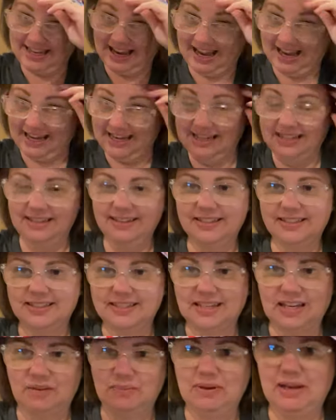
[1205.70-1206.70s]
night. This is
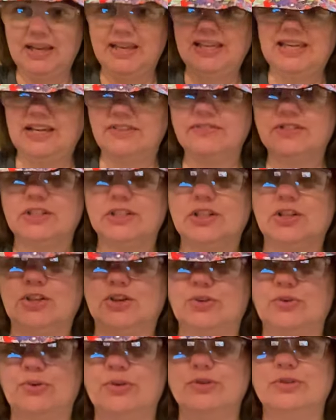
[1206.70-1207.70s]
going to be a gift to the
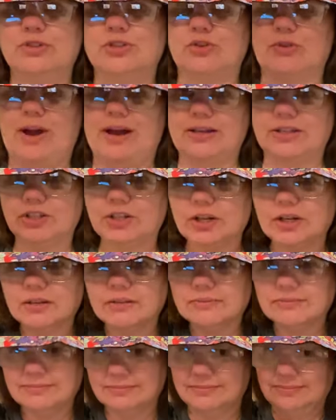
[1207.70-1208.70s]
cruise
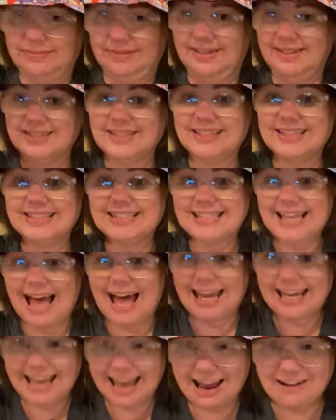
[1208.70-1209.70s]
director. Isn't this
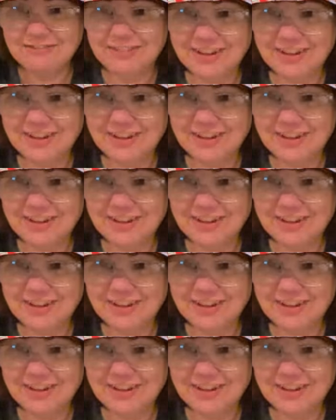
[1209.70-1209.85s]
have